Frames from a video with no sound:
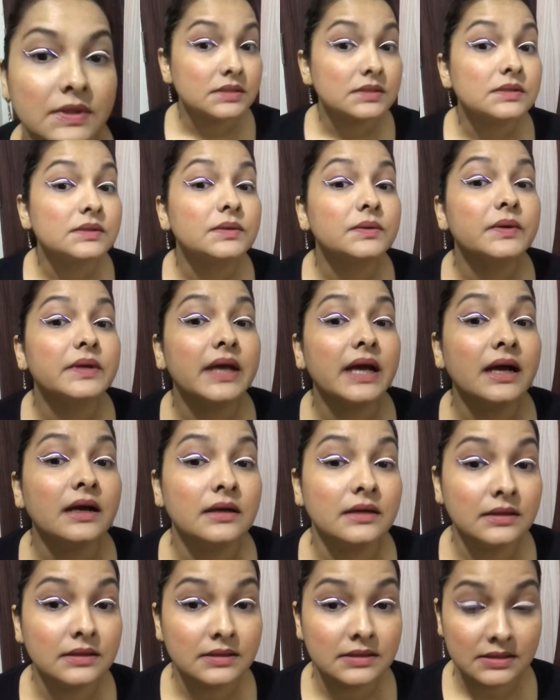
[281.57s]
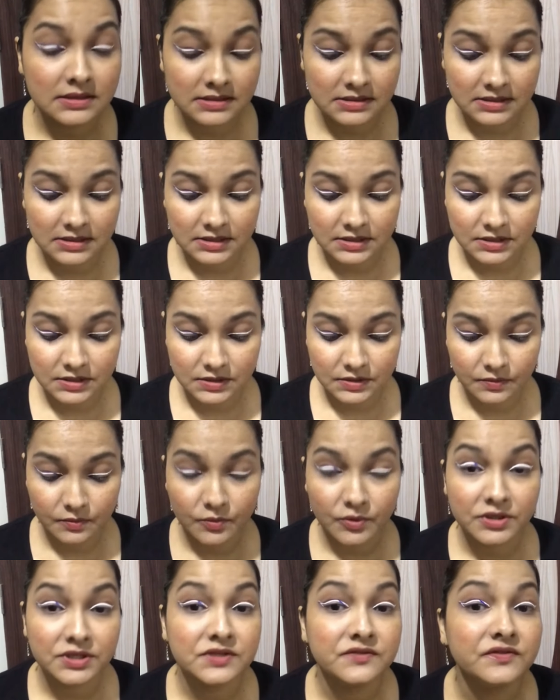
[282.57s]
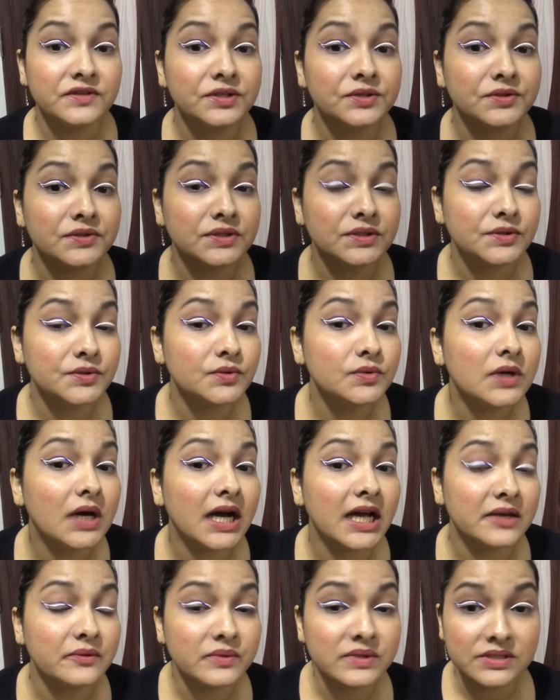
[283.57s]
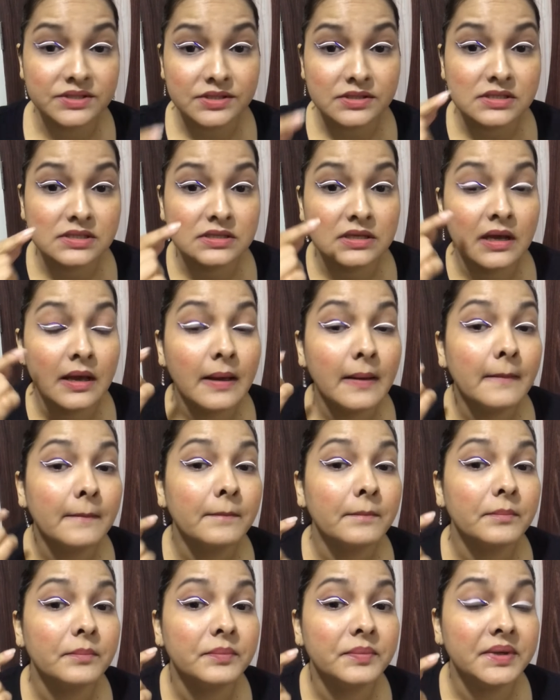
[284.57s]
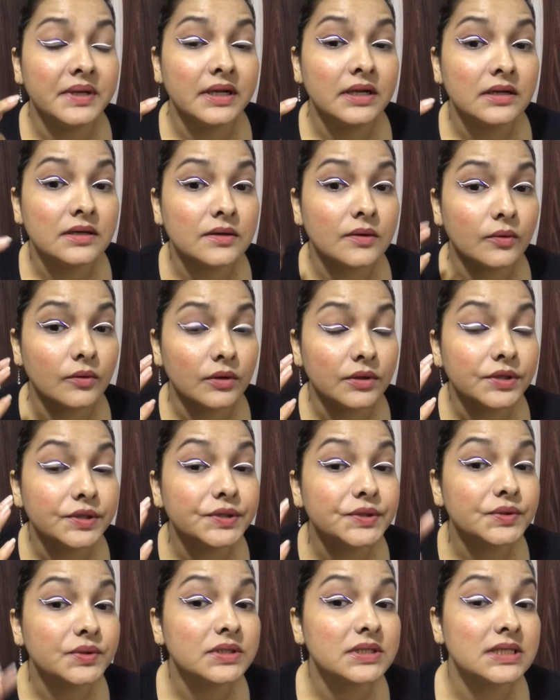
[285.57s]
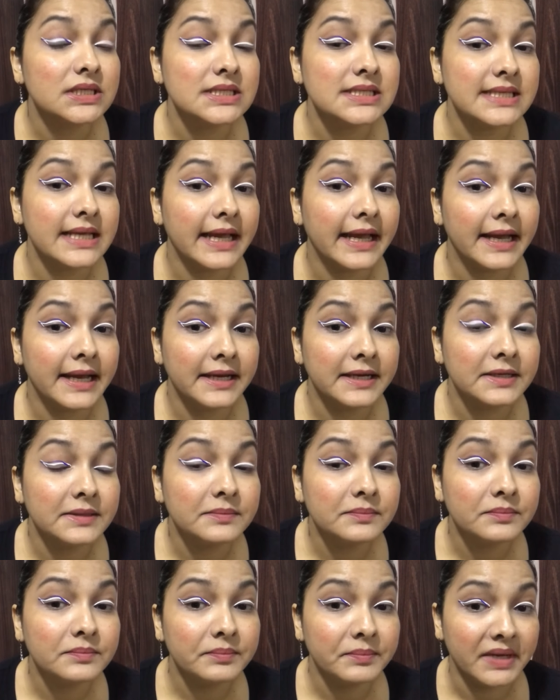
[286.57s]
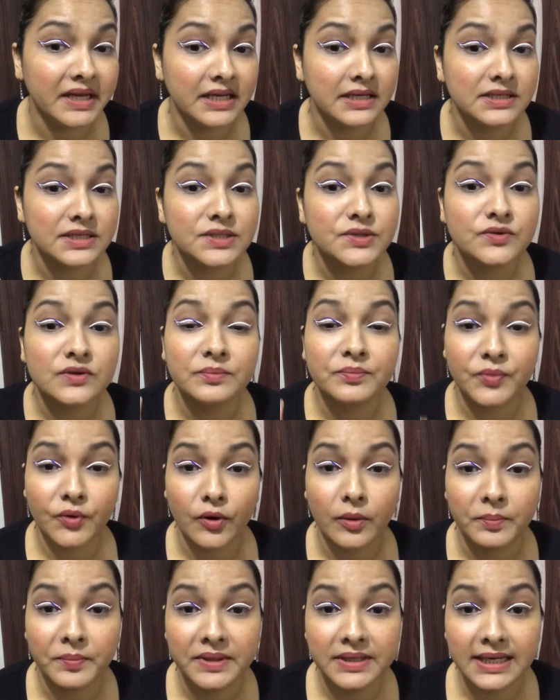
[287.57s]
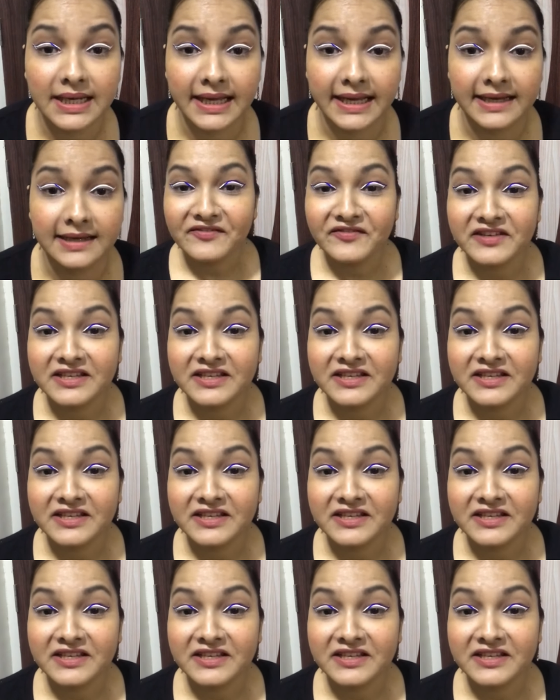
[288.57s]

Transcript: So yeah, this is what we're gonna do. I will just build onto this and make it into a proper line.